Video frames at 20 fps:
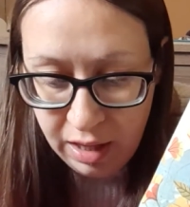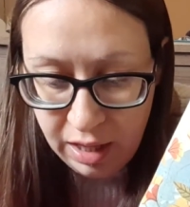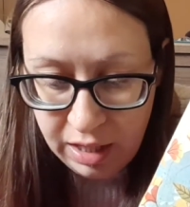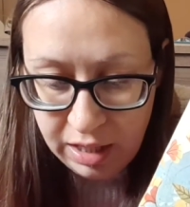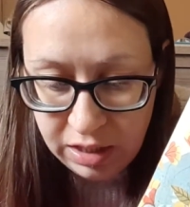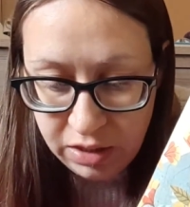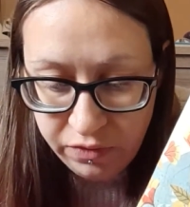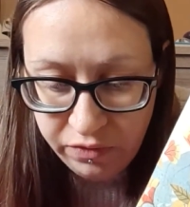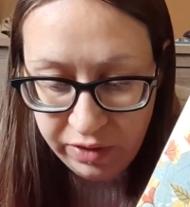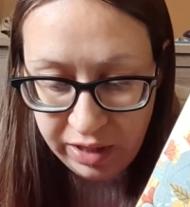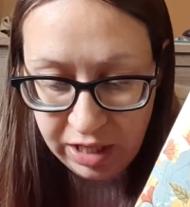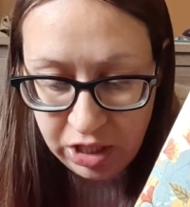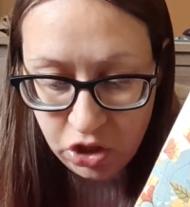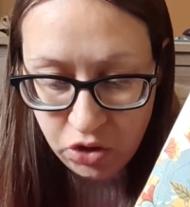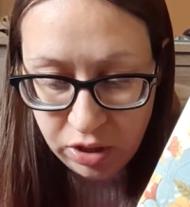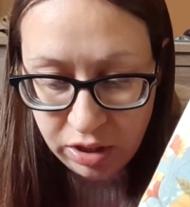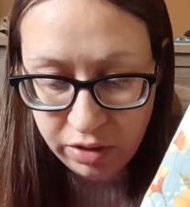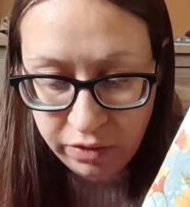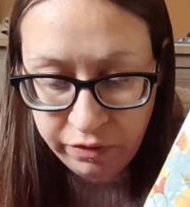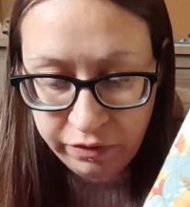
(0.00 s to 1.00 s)
and it's
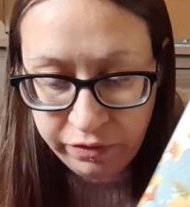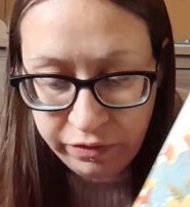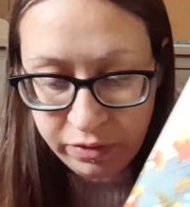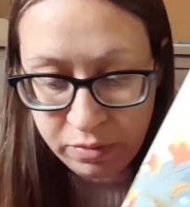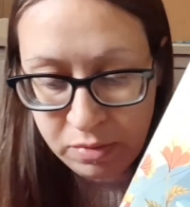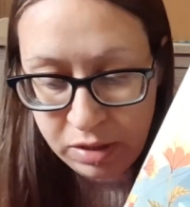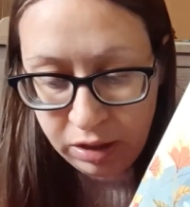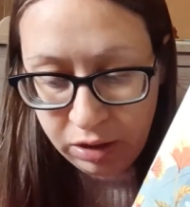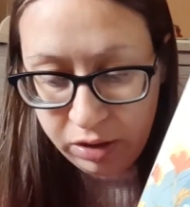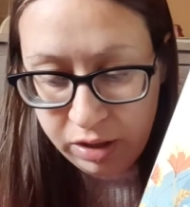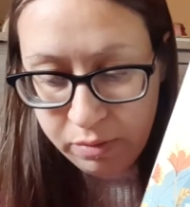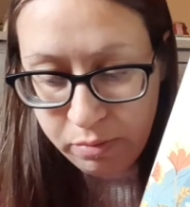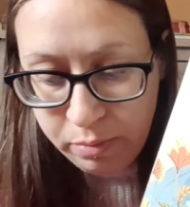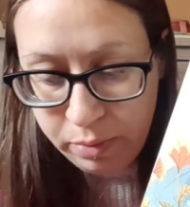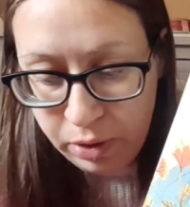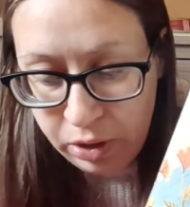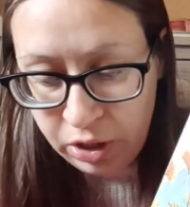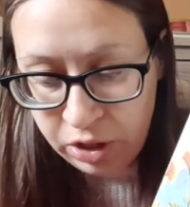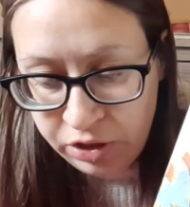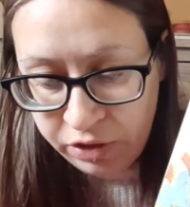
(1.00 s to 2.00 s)
featuring the Vermilion
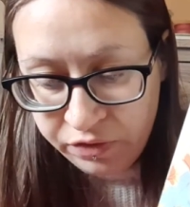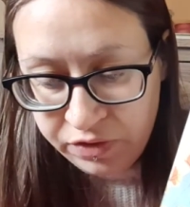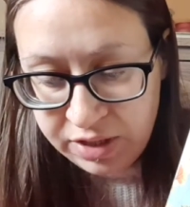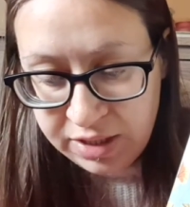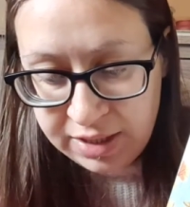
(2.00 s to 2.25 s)
Bird of the